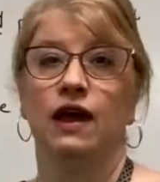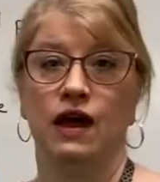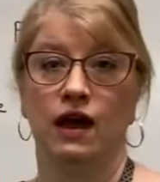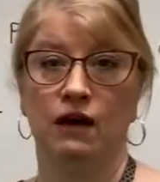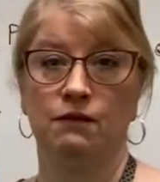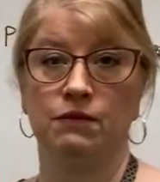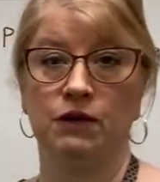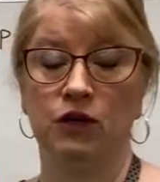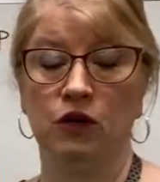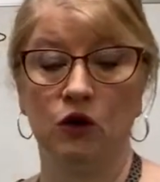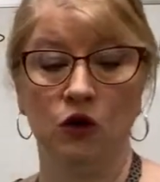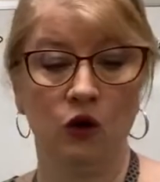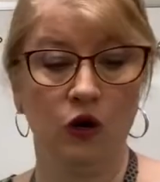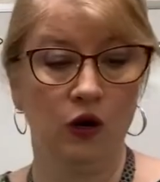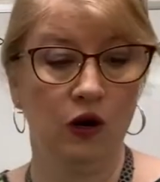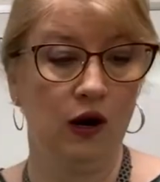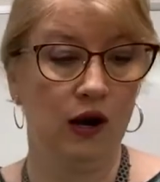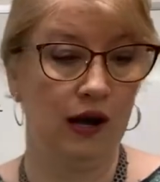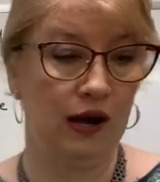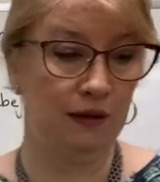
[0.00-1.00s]

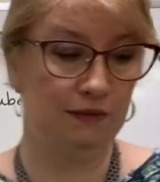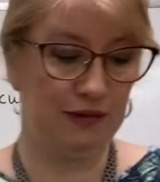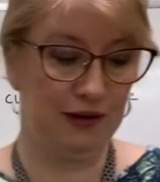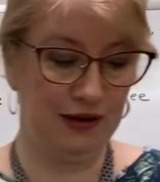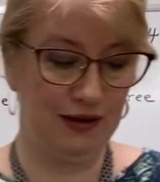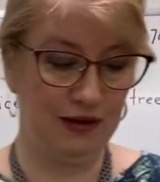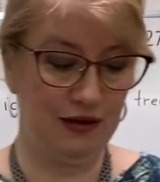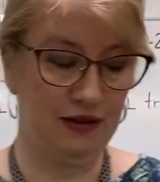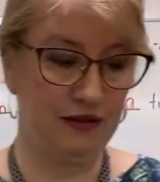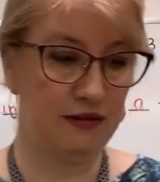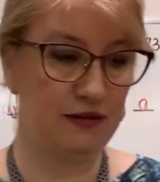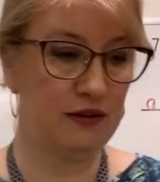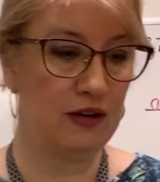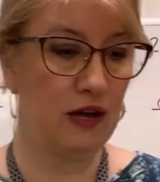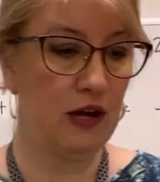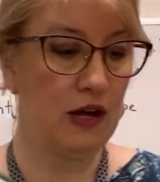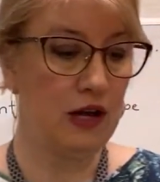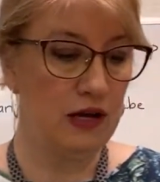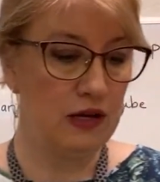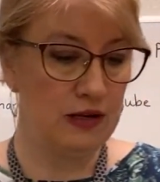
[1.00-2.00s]
Happier, happiest.
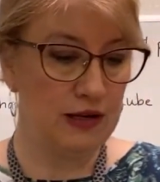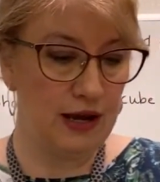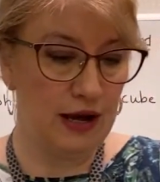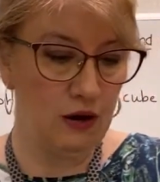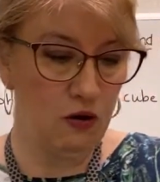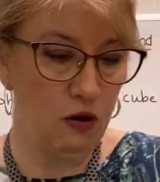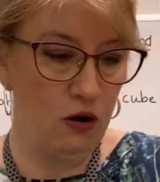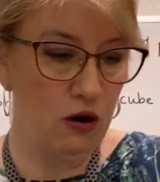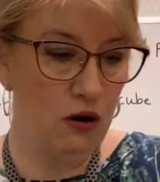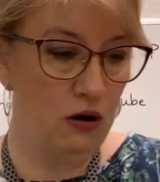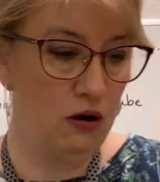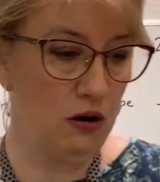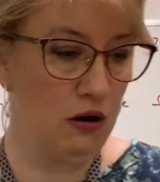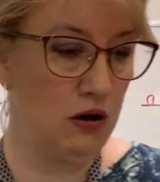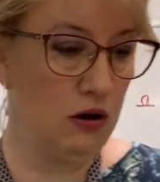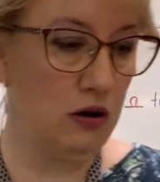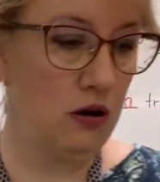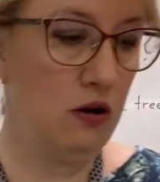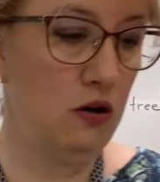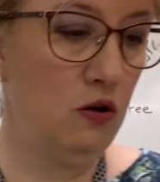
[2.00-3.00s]
Now,
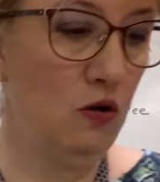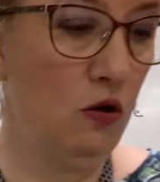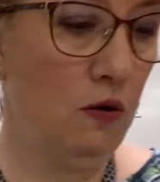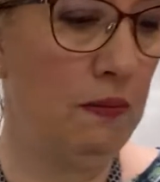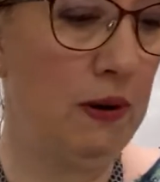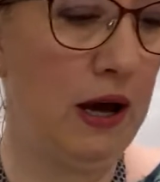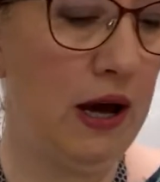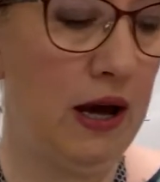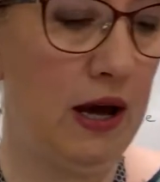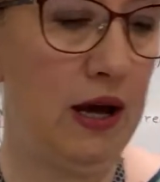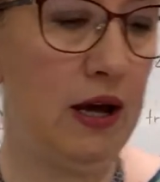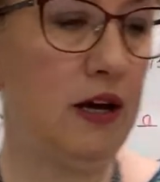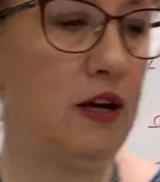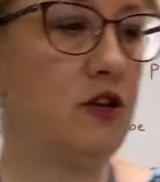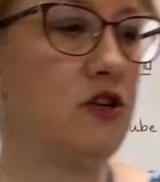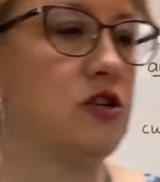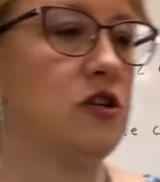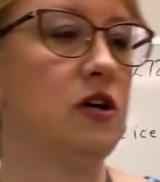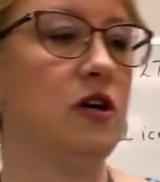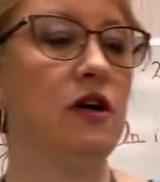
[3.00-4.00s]
on your
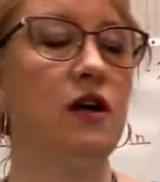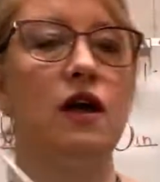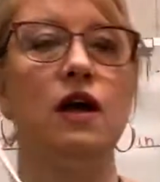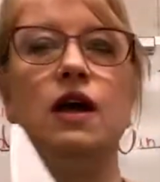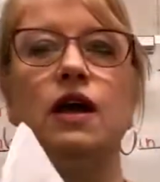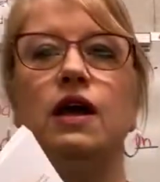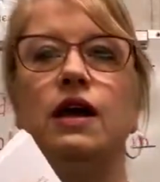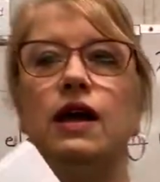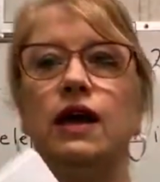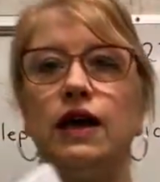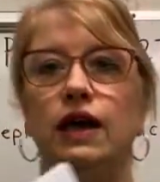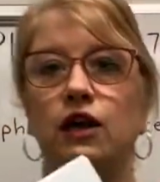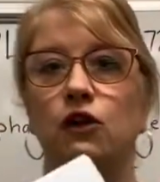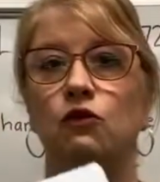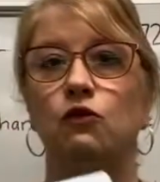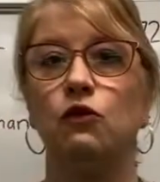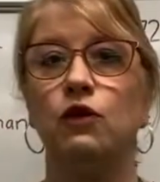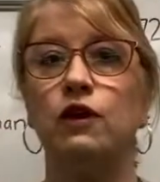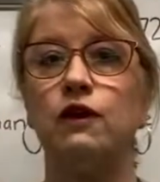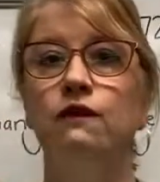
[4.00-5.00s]
page,
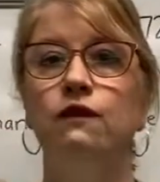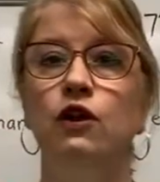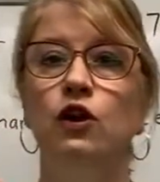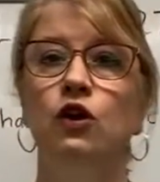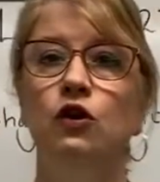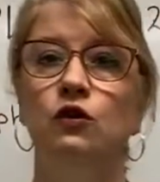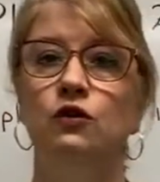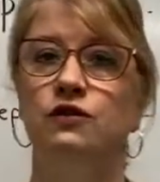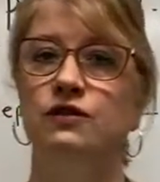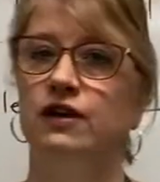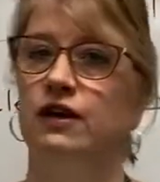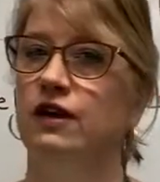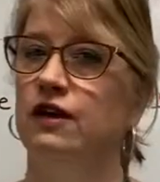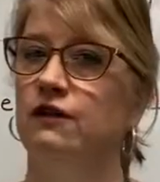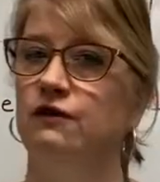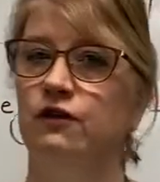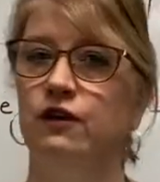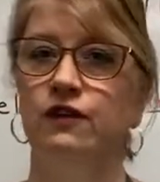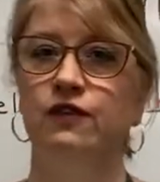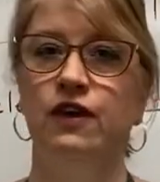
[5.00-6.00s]
it reviews
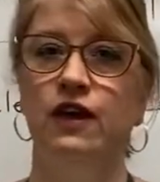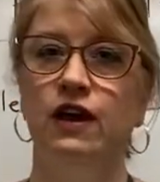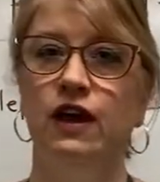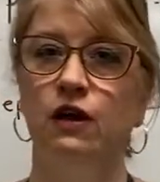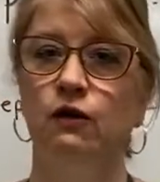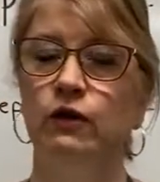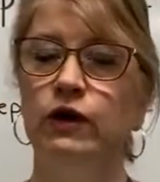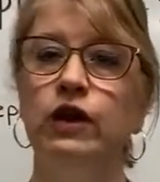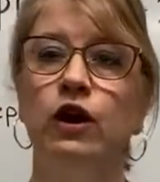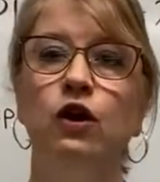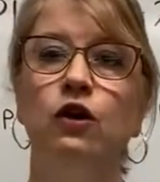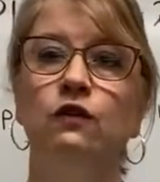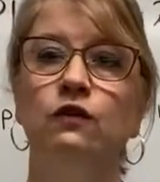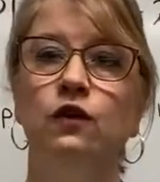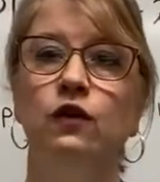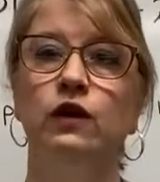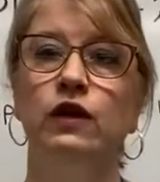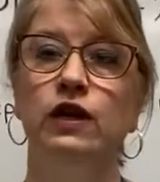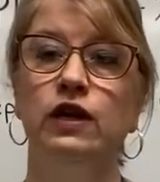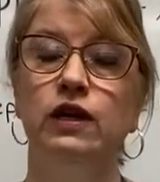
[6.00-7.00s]
everything I went
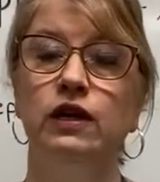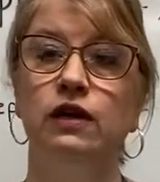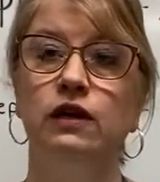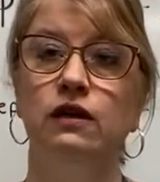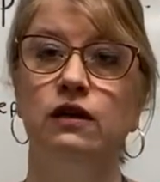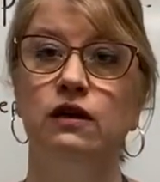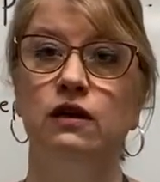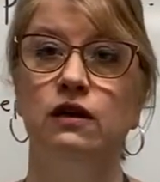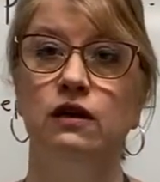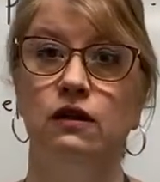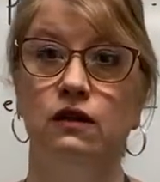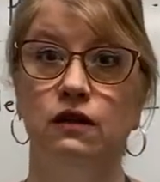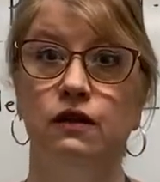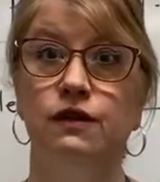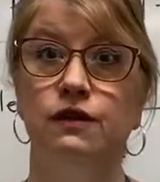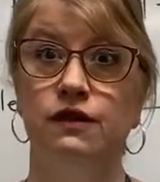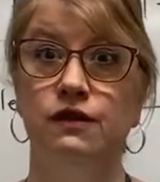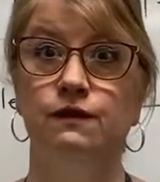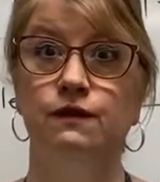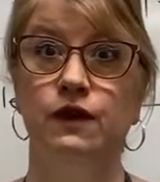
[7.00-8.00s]
over in
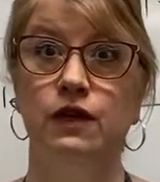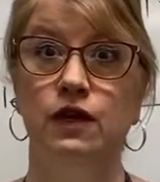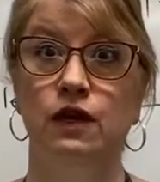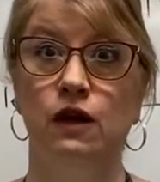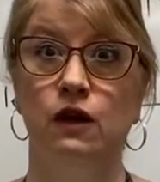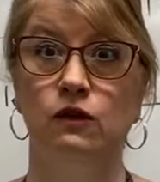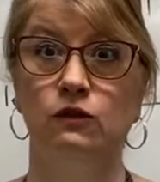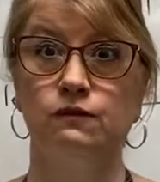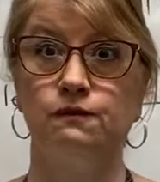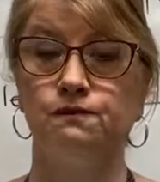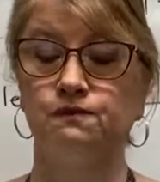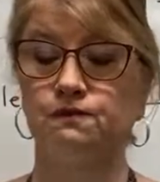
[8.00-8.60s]
this video.